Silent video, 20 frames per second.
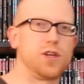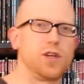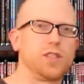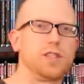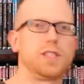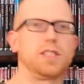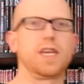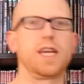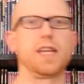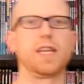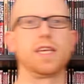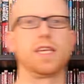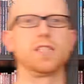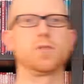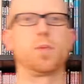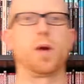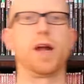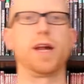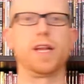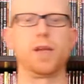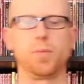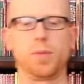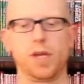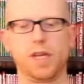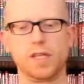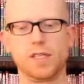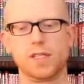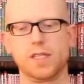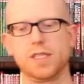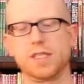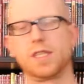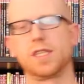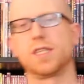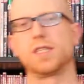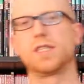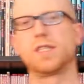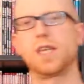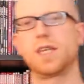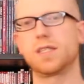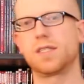not to say least by any means, is The
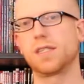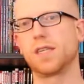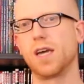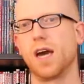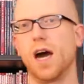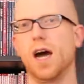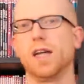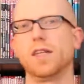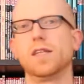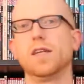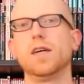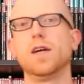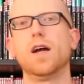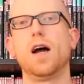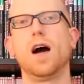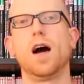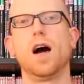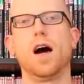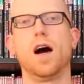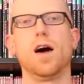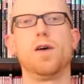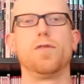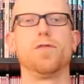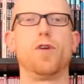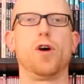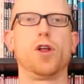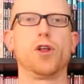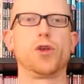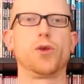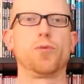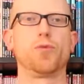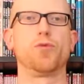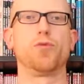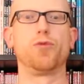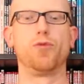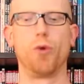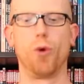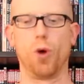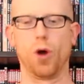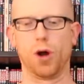Sixth Gun, Volume
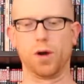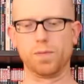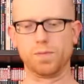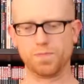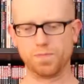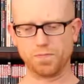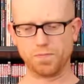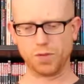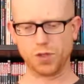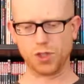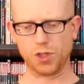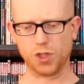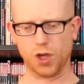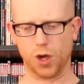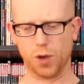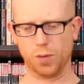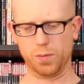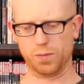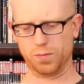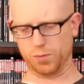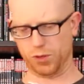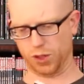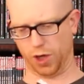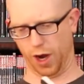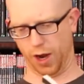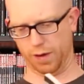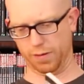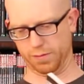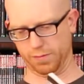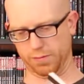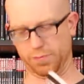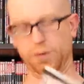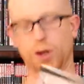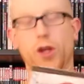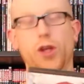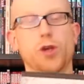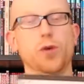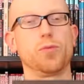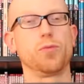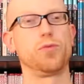4.
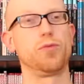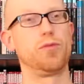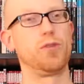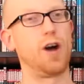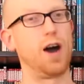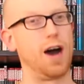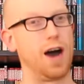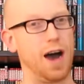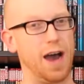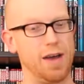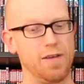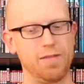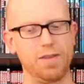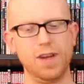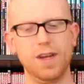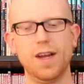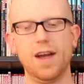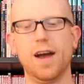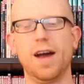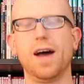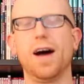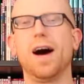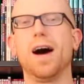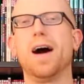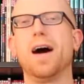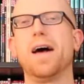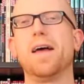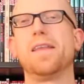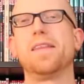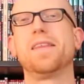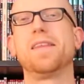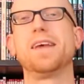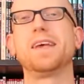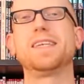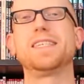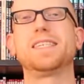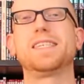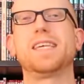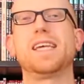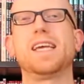Volume 5.
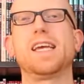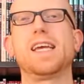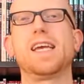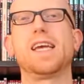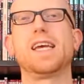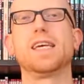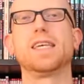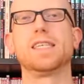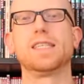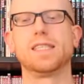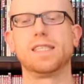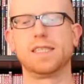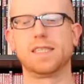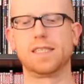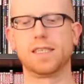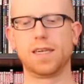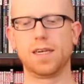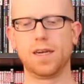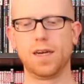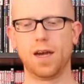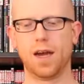This is